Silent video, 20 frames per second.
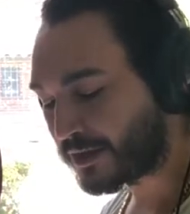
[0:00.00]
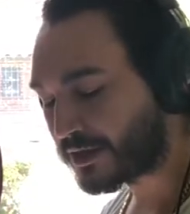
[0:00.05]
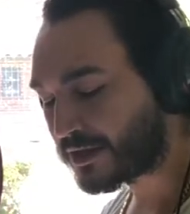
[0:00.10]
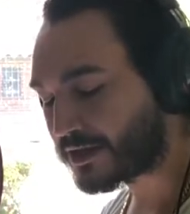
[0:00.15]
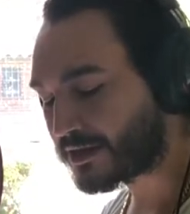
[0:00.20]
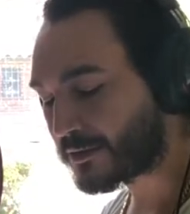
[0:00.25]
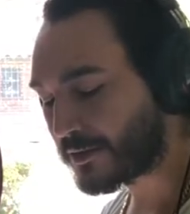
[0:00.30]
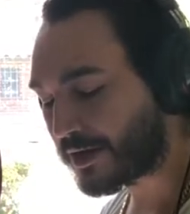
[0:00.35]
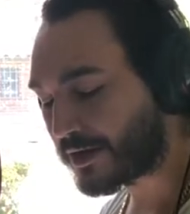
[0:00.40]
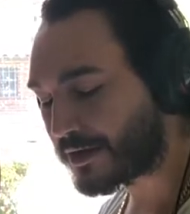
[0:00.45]

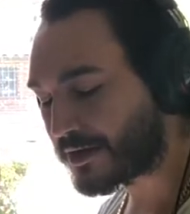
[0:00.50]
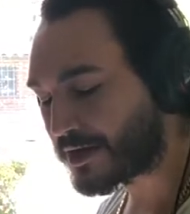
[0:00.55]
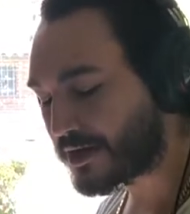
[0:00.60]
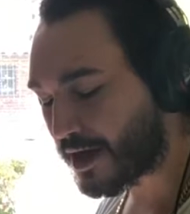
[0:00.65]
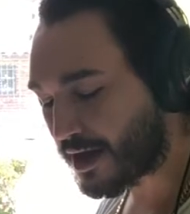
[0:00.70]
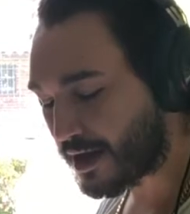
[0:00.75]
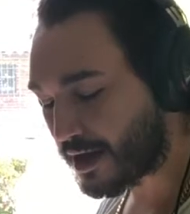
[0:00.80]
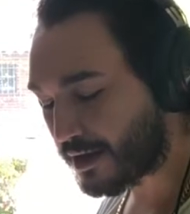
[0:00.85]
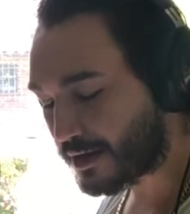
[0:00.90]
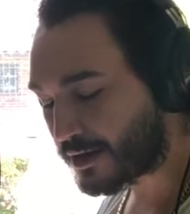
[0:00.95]
Sweeter
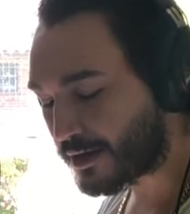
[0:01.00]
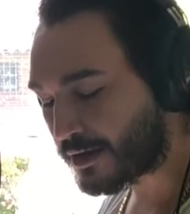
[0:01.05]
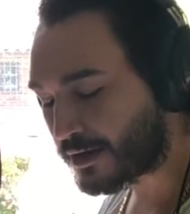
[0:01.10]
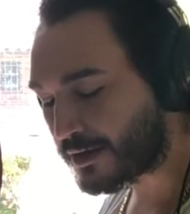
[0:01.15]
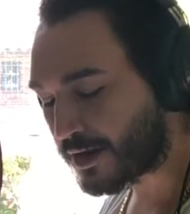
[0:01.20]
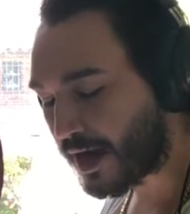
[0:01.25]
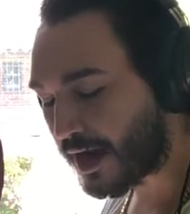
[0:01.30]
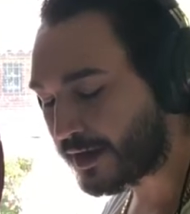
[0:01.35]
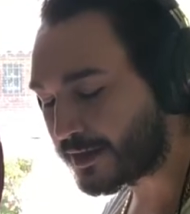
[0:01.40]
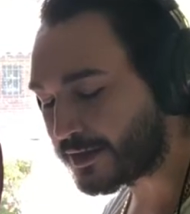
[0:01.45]
than
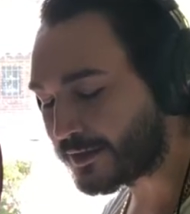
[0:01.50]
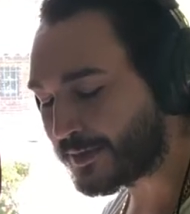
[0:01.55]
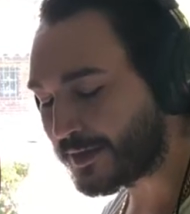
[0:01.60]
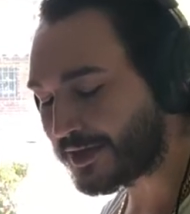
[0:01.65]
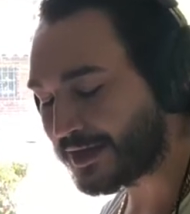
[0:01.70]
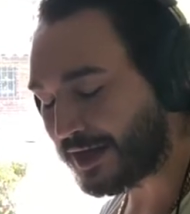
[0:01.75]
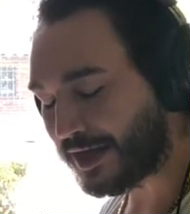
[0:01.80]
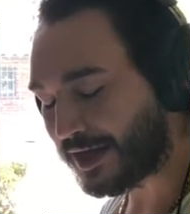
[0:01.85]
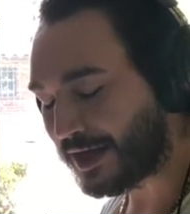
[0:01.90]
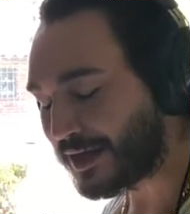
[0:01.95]
her eyes
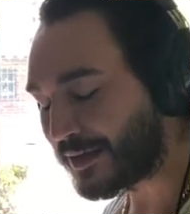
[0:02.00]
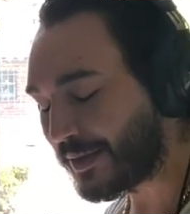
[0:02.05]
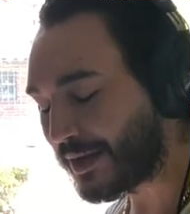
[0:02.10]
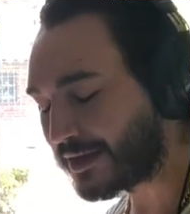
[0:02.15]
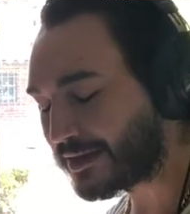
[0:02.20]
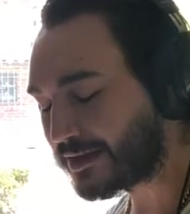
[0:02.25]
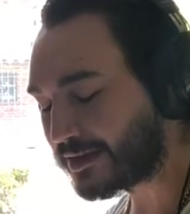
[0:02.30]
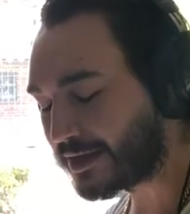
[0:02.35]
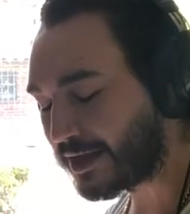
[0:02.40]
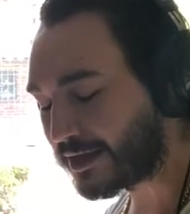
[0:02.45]
became
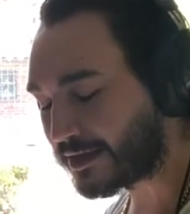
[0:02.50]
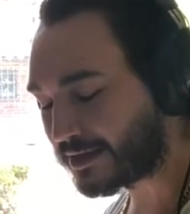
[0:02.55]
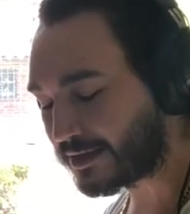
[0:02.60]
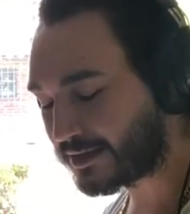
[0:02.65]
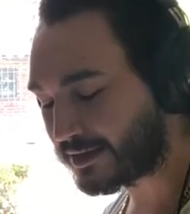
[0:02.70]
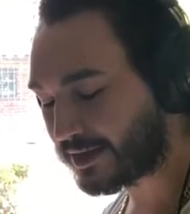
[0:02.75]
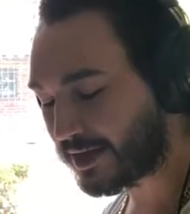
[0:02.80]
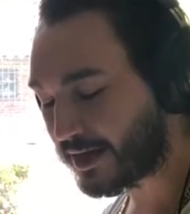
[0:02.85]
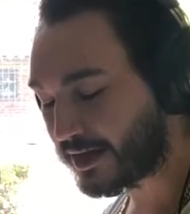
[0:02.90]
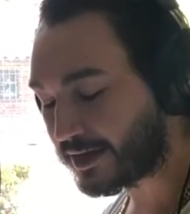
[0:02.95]
at
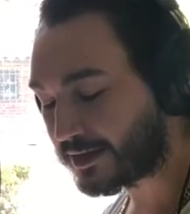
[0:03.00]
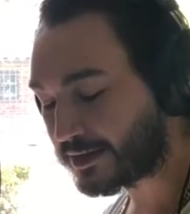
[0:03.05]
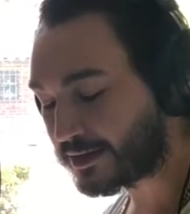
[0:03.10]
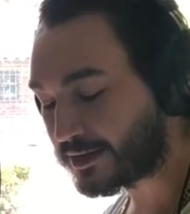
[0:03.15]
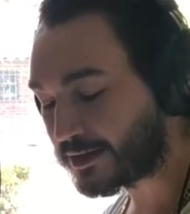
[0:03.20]
sunset.